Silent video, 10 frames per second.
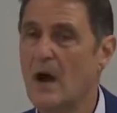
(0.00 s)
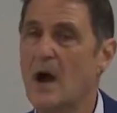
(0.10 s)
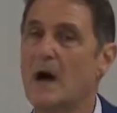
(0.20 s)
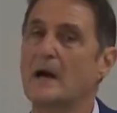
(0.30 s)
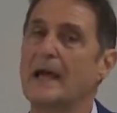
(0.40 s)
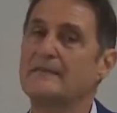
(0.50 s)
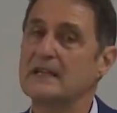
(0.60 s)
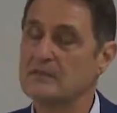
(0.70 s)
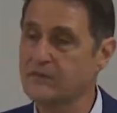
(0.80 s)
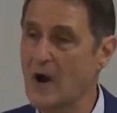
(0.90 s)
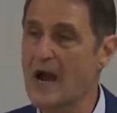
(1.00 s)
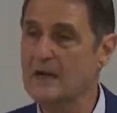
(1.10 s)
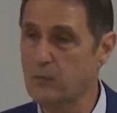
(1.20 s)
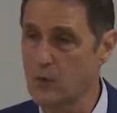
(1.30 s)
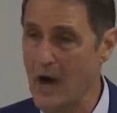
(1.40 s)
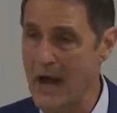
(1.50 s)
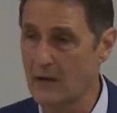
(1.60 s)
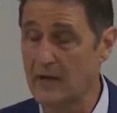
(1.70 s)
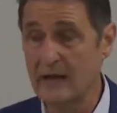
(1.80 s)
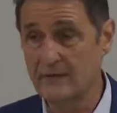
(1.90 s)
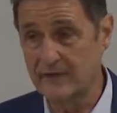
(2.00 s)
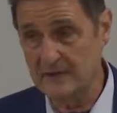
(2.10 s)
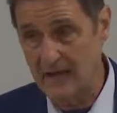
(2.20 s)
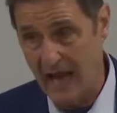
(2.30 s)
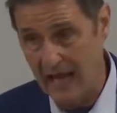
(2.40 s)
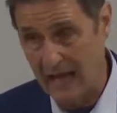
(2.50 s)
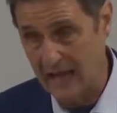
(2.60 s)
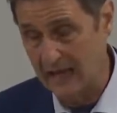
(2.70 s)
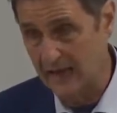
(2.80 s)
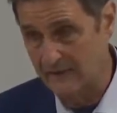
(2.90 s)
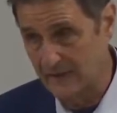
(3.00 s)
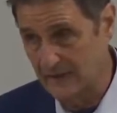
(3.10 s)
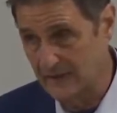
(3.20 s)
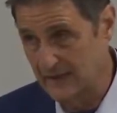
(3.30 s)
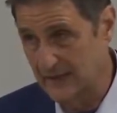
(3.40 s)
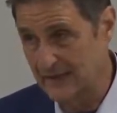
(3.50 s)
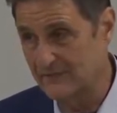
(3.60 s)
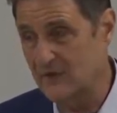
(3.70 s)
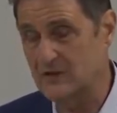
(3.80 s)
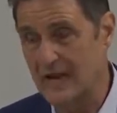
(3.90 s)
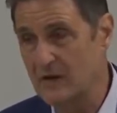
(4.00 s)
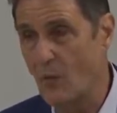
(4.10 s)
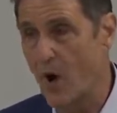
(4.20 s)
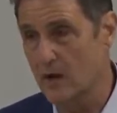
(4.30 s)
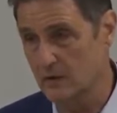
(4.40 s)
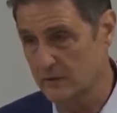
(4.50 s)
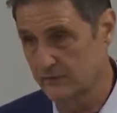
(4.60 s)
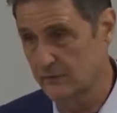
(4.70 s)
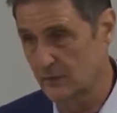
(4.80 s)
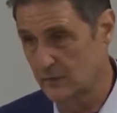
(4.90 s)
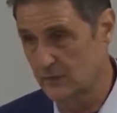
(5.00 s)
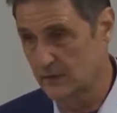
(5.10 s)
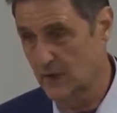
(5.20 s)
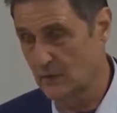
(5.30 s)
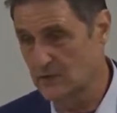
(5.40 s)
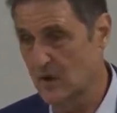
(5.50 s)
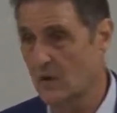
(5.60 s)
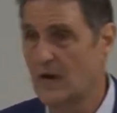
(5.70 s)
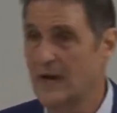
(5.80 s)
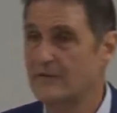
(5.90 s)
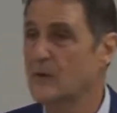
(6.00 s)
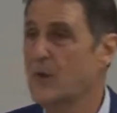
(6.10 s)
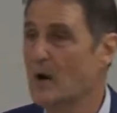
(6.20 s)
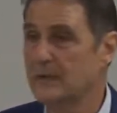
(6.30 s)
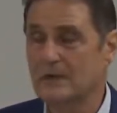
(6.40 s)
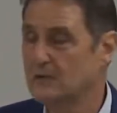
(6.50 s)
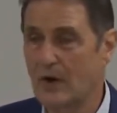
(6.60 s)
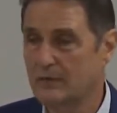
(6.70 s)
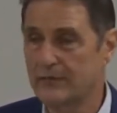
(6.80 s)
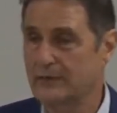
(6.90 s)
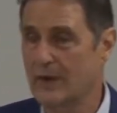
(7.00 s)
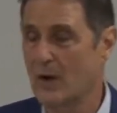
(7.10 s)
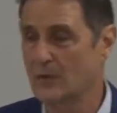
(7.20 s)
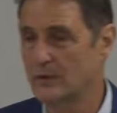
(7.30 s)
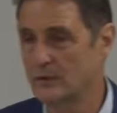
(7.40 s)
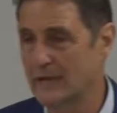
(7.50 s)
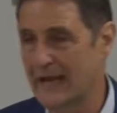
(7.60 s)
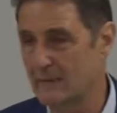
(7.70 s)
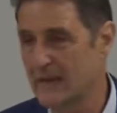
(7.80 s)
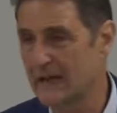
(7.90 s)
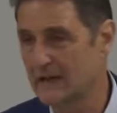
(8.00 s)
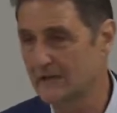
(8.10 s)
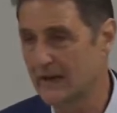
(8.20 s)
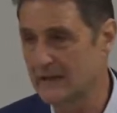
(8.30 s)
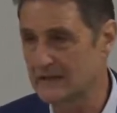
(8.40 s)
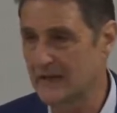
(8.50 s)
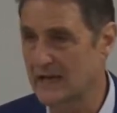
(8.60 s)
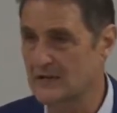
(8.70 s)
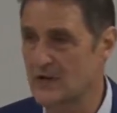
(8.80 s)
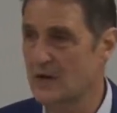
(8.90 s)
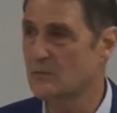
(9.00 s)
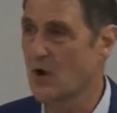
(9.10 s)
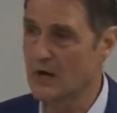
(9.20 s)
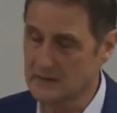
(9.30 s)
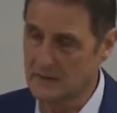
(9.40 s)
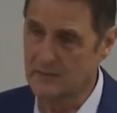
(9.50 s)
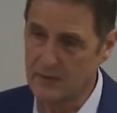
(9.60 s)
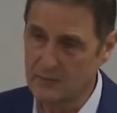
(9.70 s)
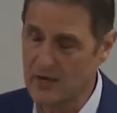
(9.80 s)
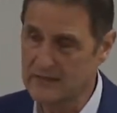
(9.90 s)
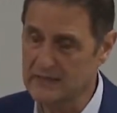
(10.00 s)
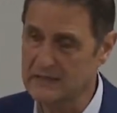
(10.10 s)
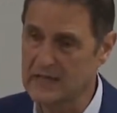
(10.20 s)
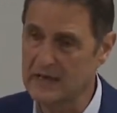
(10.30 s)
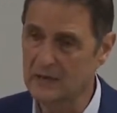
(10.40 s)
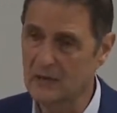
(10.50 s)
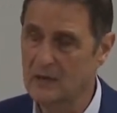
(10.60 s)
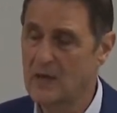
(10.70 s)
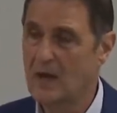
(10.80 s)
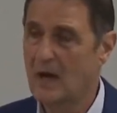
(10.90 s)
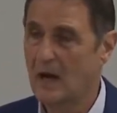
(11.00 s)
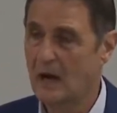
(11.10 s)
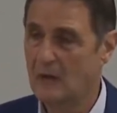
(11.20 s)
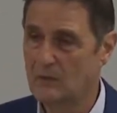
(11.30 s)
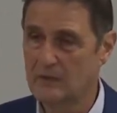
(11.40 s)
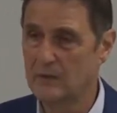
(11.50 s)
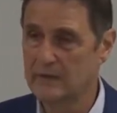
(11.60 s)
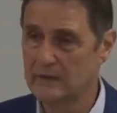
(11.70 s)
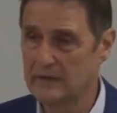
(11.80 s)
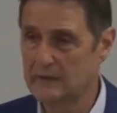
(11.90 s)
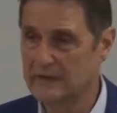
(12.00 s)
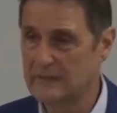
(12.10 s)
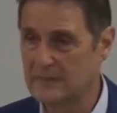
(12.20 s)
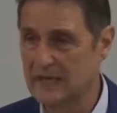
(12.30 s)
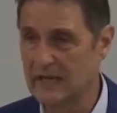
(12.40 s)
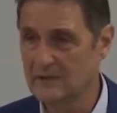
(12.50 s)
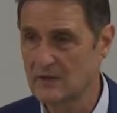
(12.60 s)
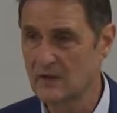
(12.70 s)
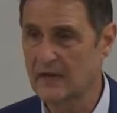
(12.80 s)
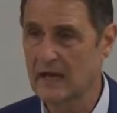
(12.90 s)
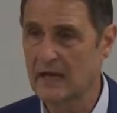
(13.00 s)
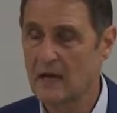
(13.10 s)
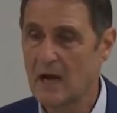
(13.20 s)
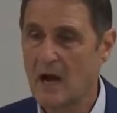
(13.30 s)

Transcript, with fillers: If it's fried brown, and if there's any water in the food, you know, so if you barbecue tofu, no, you can't make an advanced glycation end product. It breaks the cycle. I won't go into the deep science on that.